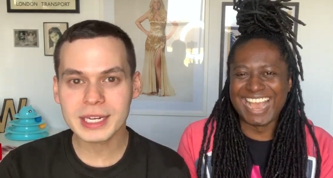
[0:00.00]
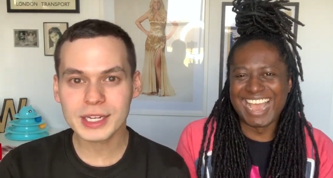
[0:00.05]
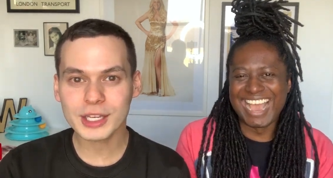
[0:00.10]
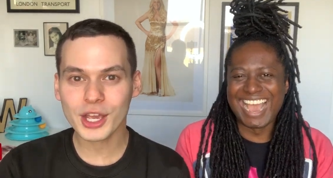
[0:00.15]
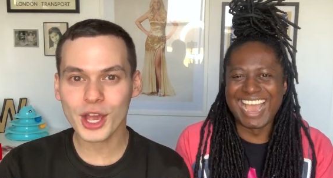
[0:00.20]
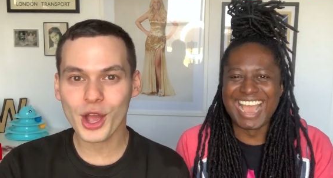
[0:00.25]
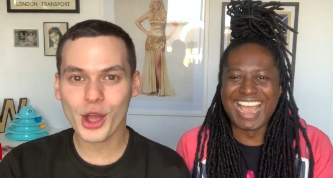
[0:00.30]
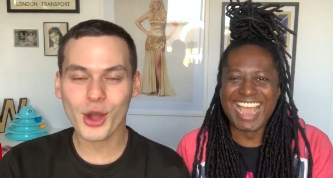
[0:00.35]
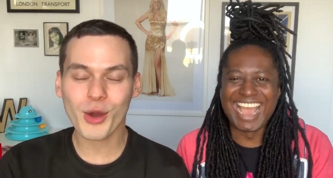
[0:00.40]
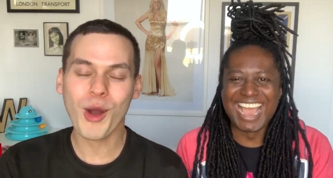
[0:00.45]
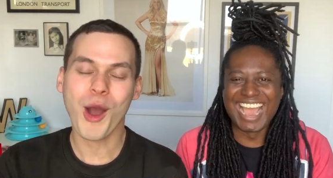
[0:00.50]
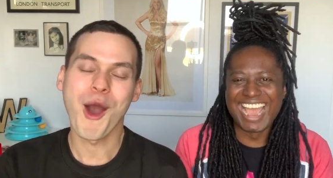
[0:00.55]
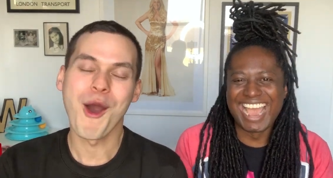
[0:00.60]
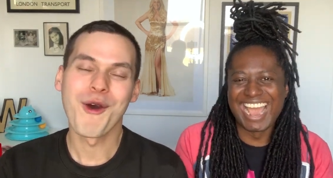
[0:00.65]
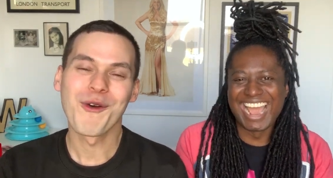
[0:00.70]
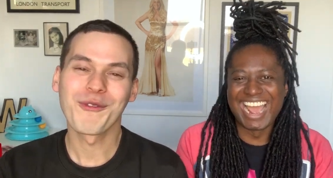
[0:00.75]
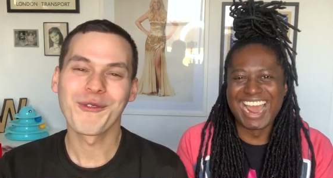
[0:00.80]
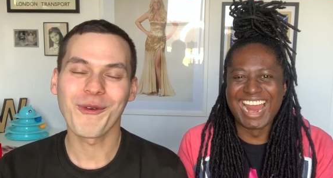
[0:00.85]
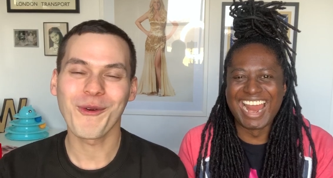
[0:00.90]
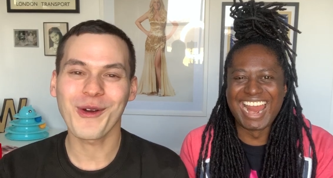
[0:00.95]
Speaker 1: to go
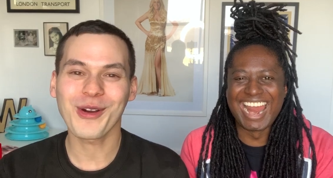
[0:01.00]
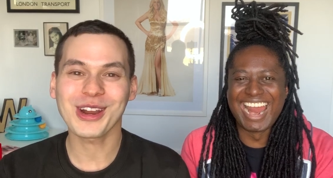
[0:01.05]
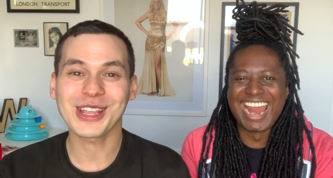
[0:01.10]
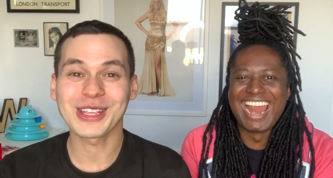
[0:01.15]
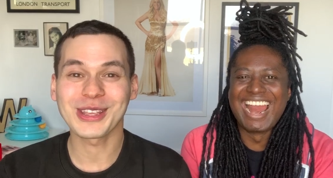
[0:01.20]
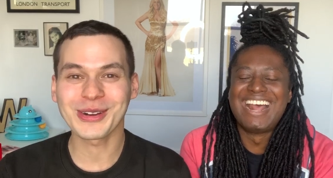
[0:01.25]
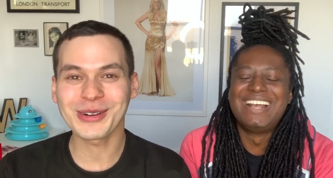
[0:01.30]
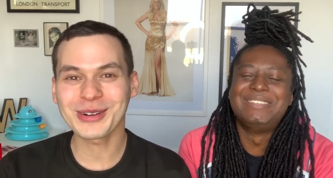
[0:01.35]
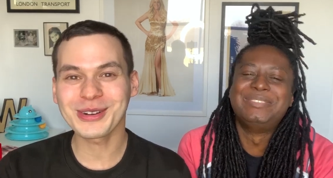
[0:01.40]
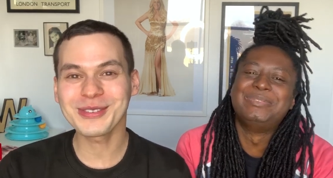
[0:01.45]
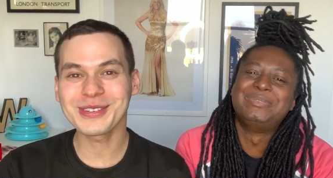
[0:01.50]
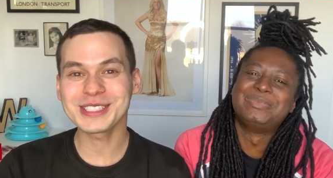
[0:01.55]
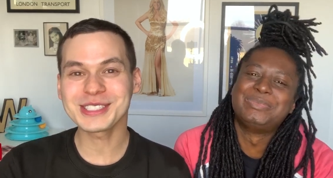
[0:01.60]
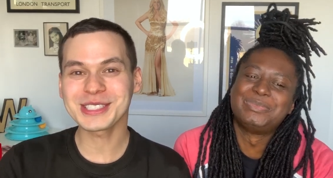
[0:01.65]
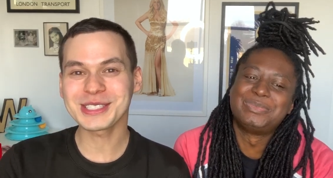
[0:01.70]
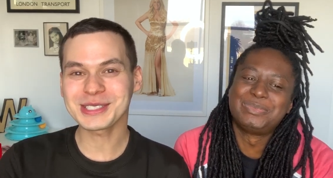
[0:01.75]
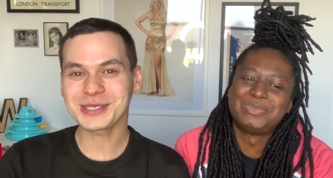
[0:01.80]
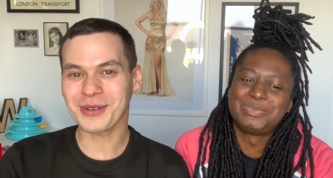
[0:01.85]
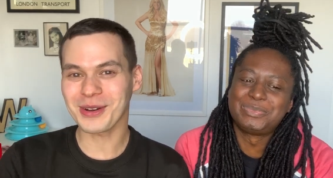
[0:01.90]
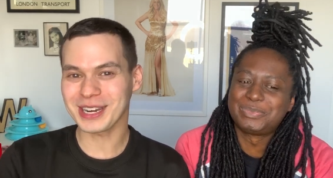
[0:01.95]
for
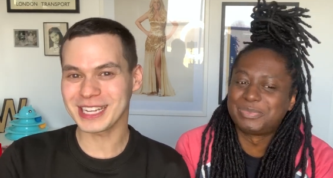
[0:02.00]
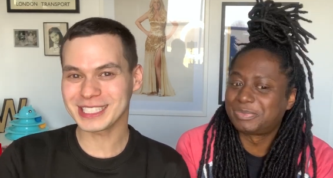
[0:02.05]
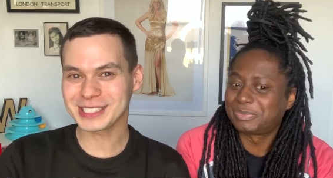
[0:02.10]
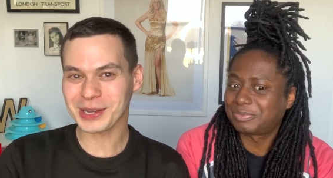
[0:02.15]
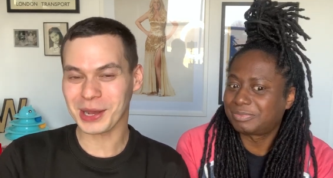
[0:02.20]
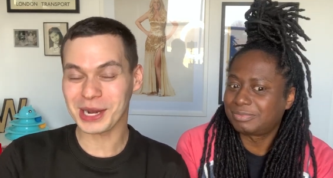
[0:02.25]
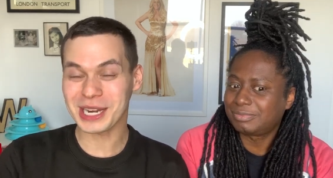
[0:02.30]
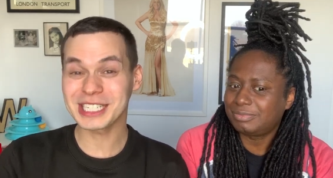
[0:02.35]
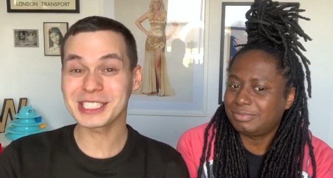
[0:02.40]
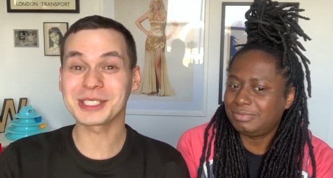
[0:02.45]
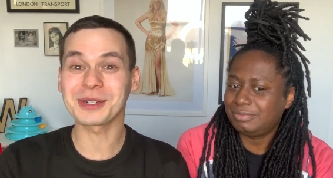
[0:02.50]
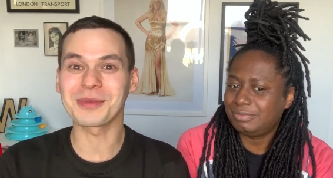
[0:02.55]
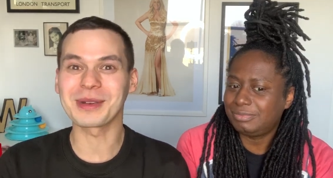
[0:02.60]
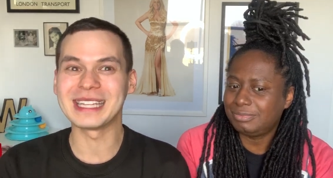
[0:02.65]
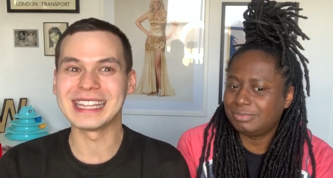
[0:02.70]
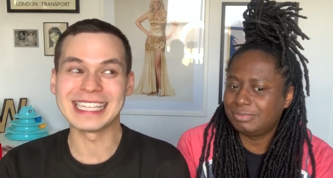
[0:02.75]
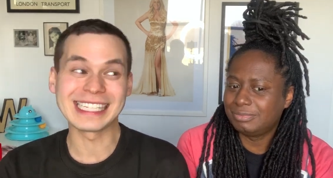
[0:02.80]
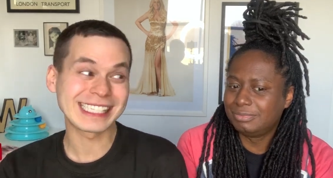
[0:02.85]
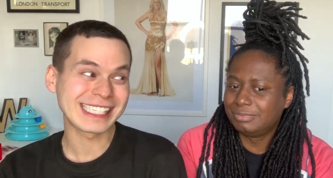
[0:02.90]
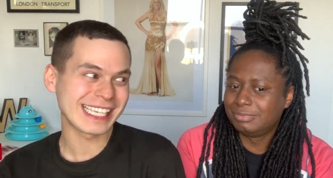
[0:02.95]
Eurovision 2020. Should
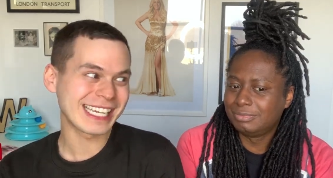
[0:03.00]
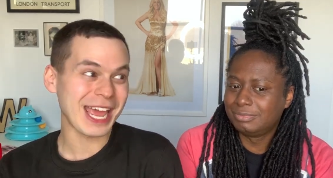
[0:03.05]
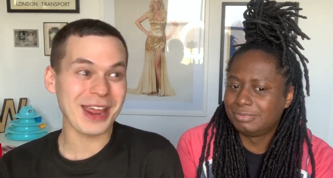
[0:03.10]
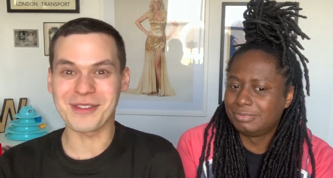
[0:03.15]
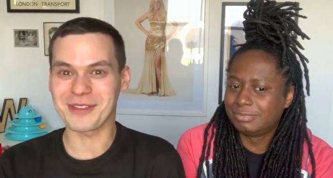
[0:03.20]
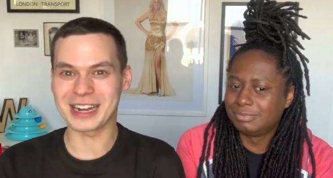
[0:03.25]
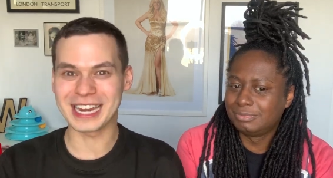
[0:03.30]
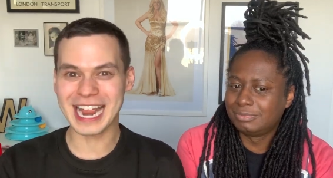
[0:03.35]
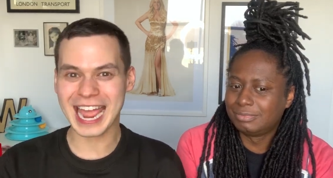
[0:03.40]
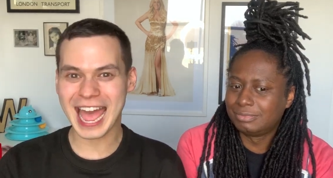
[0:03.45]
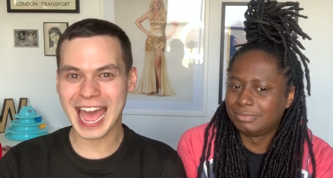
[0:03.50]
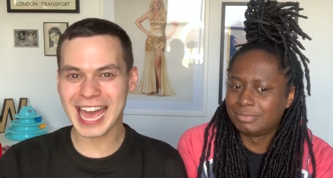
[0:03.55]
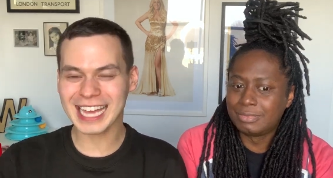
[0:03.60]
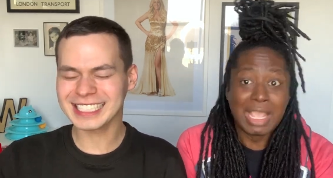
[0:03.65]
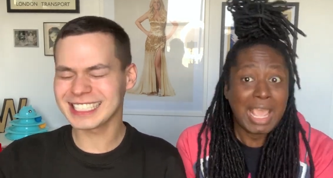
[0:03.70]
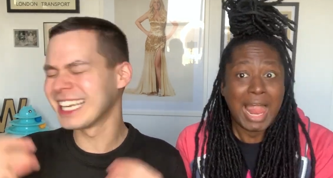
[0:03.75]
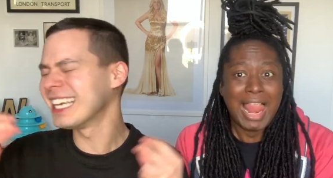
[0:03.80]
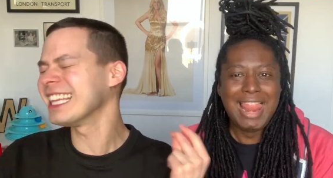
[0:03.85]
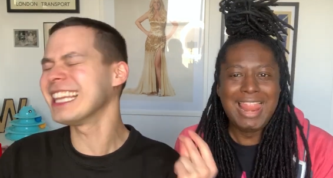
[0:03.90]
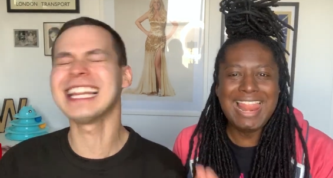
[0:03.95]
we listen and
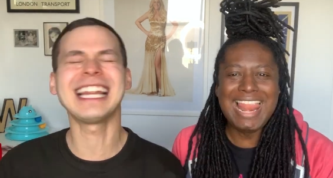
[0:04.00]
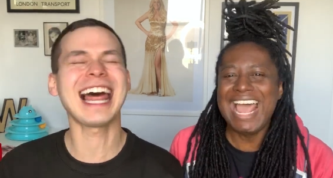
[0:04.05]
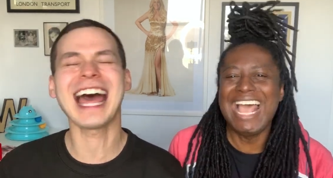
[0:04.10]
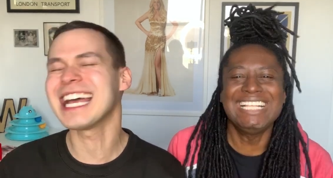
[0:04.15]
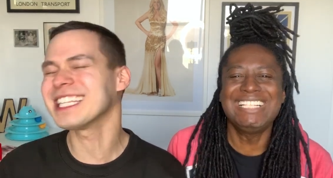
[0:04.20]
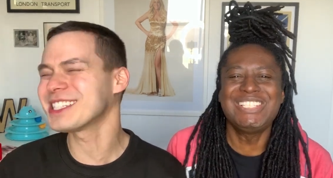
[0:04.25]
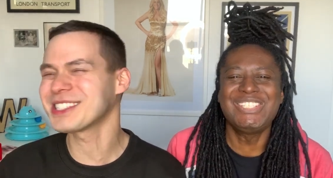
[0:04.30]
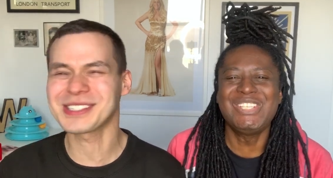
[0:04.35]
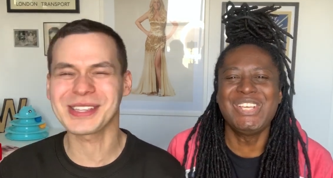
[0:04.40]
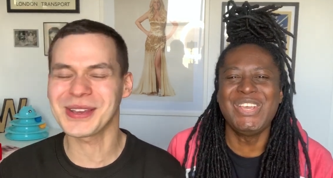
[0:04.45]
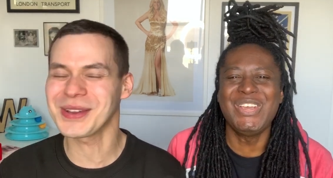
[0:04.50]
react? Let's do